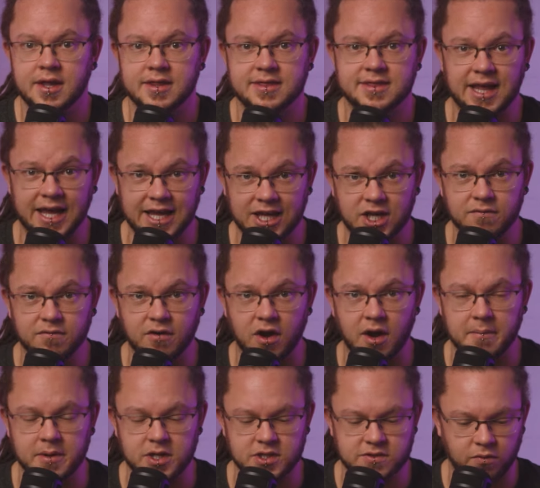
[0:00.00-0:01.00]
Thank you
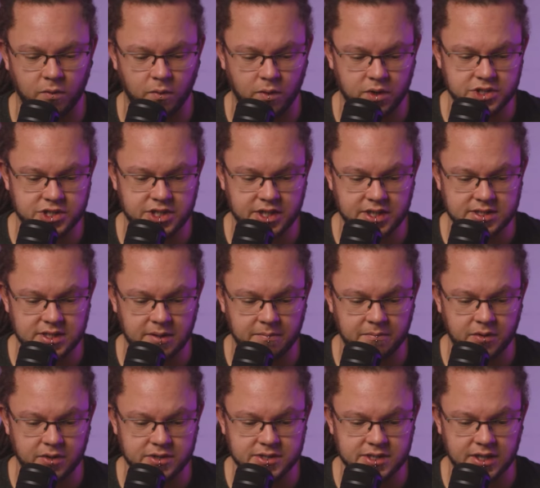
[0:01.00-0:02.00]
very much for watching this
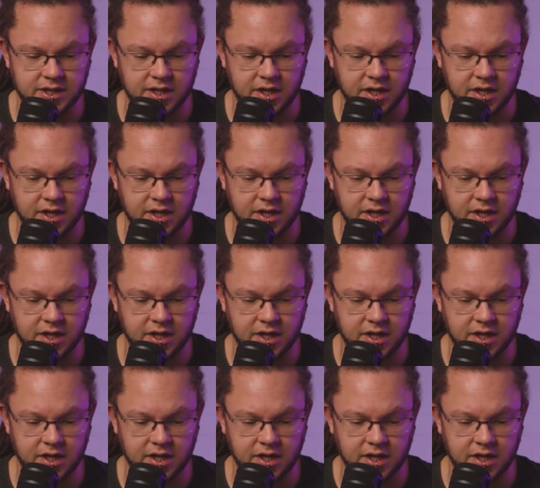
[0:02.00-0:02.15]
unboxing,